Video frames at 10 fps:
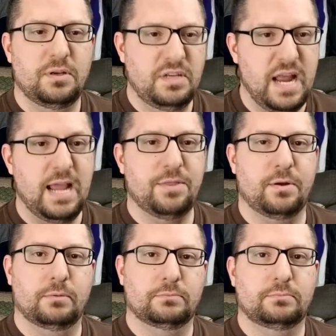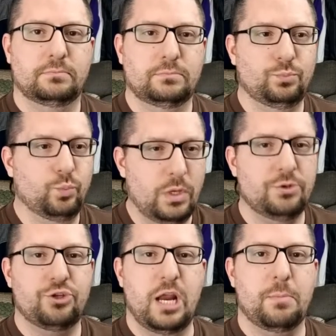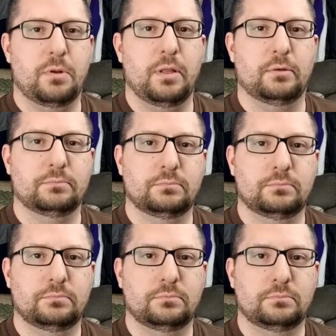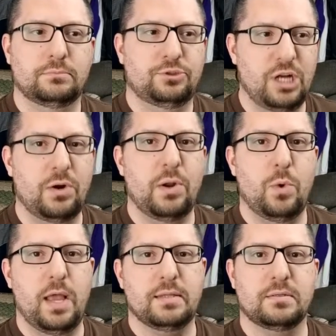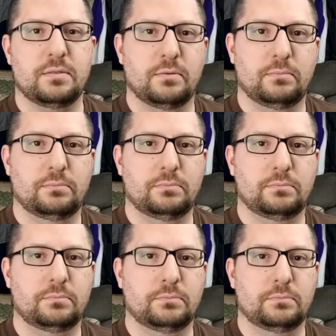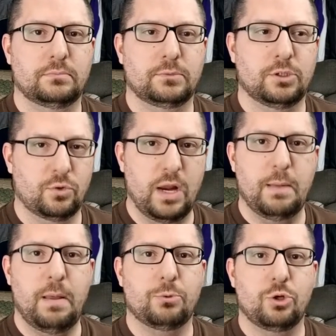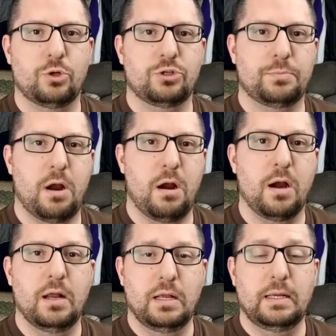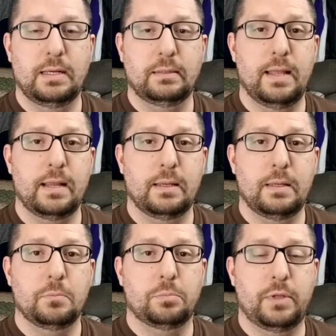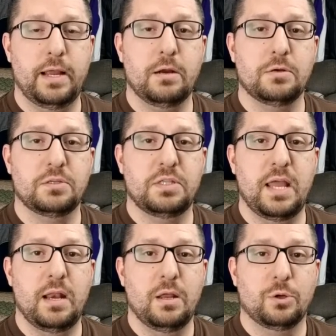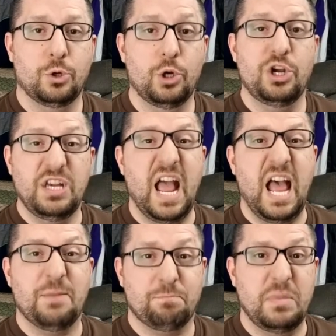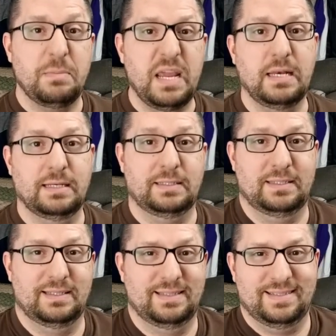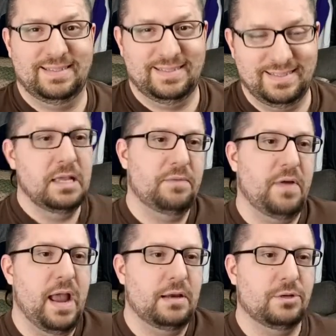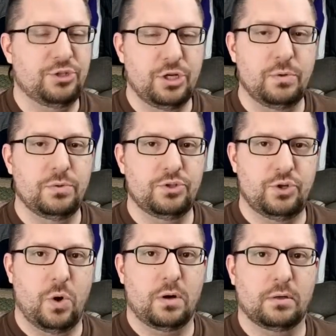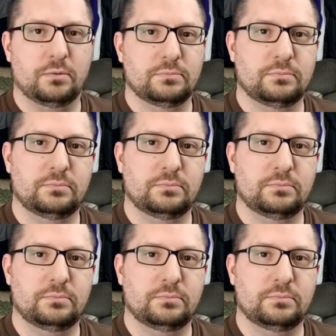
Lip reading: Neither. Wilt Chamberlain. Jerry West. Kareem Abdul-Jabbar. Players that could not be beaten. If I had to choose, Jordan.